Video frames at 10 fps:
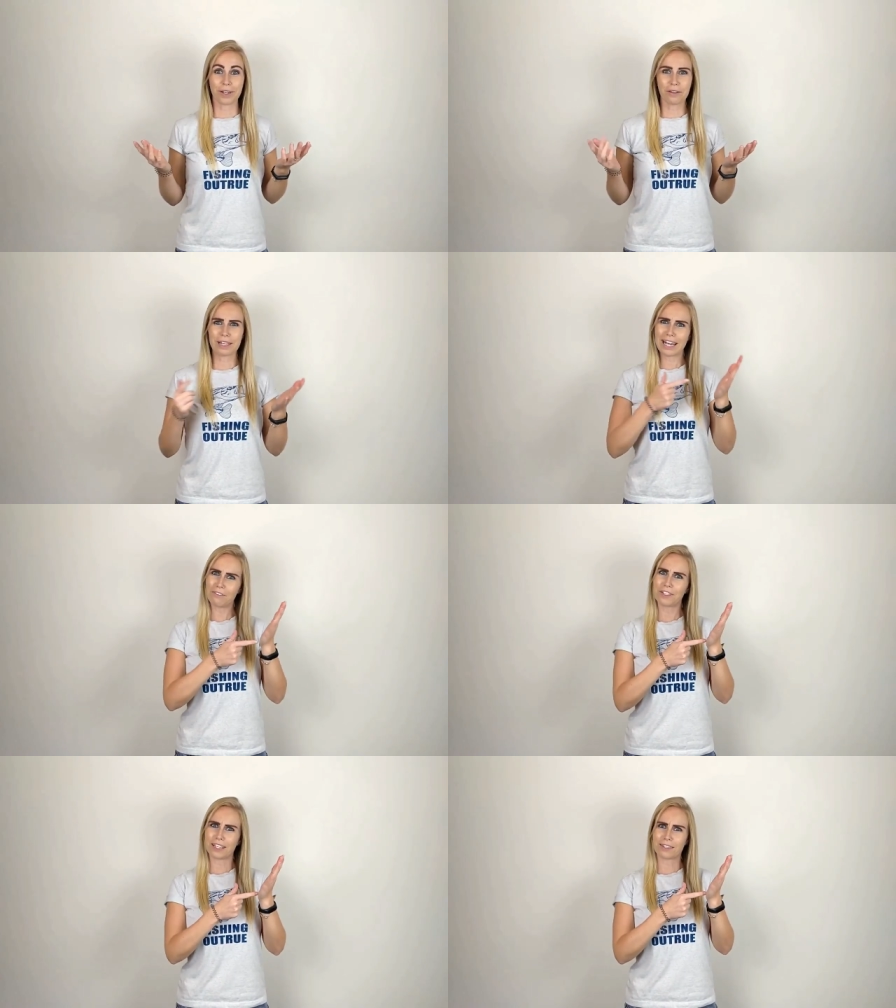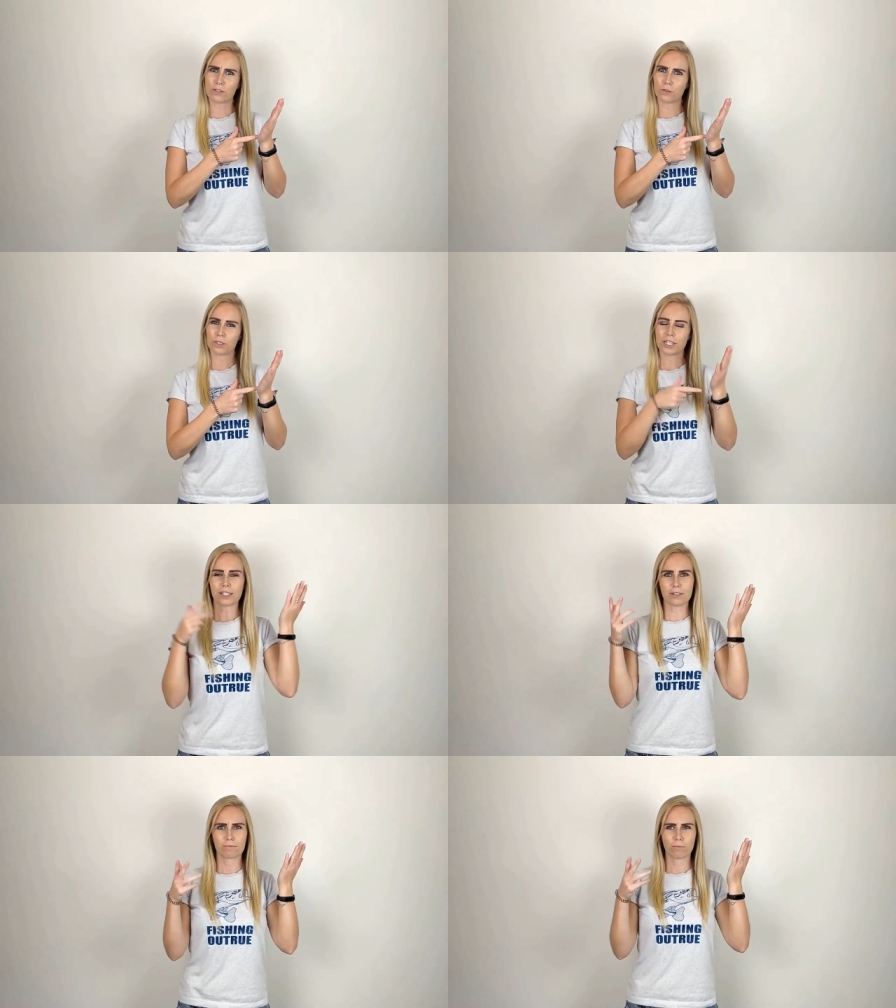now the left hand's
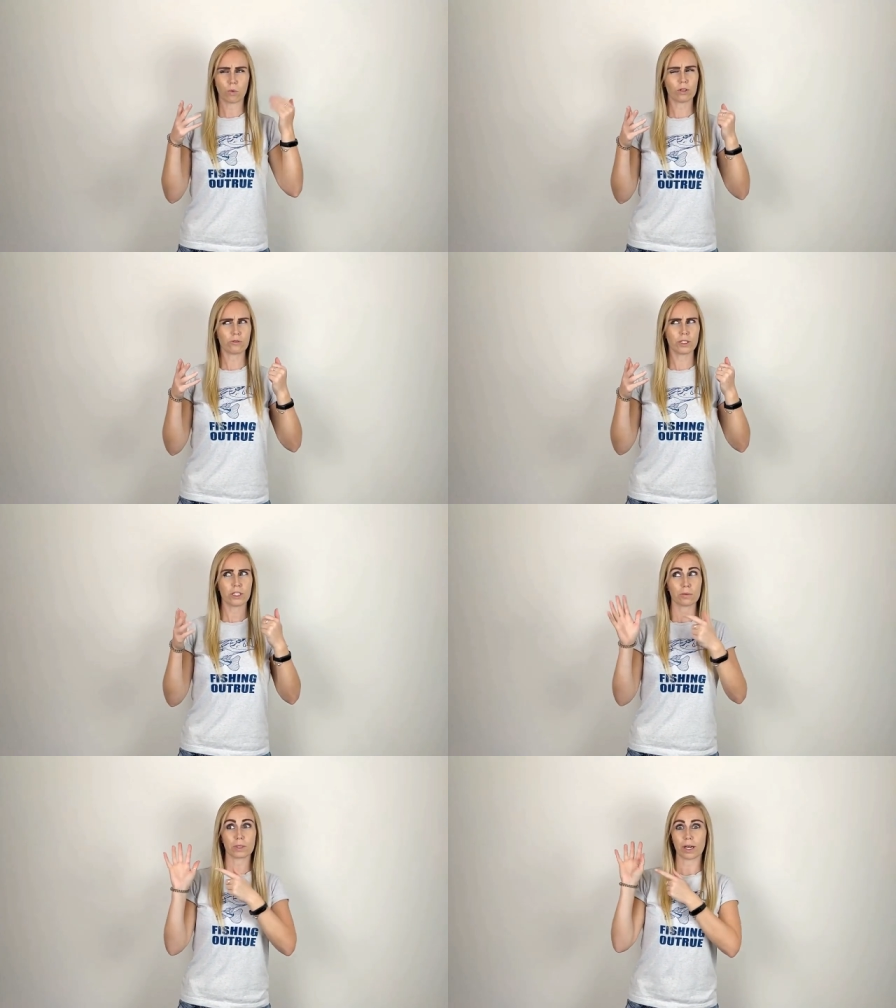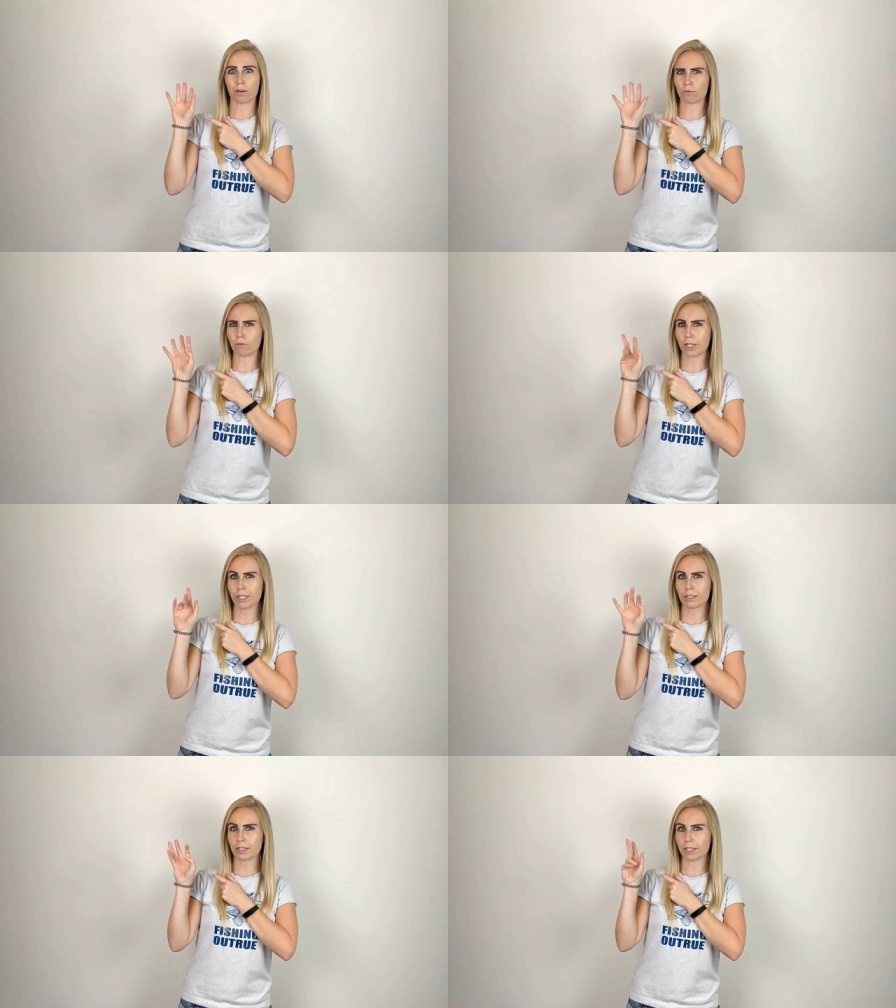sorted, what do we do with our
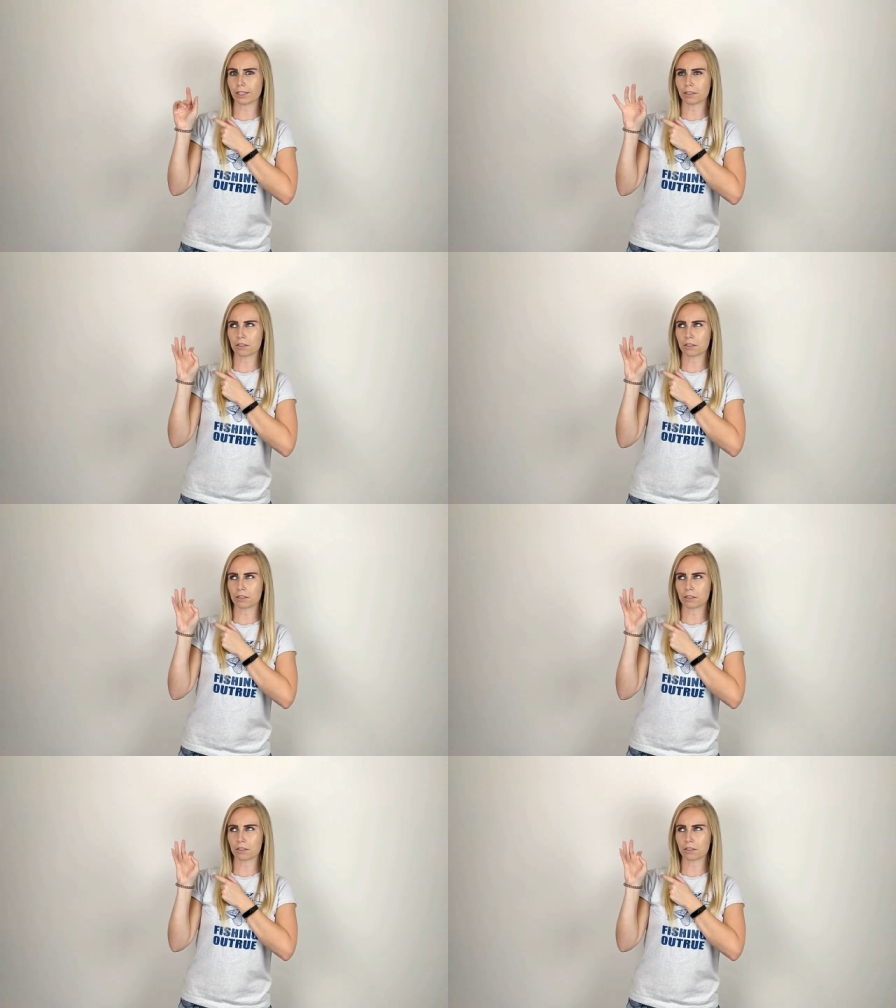right hand?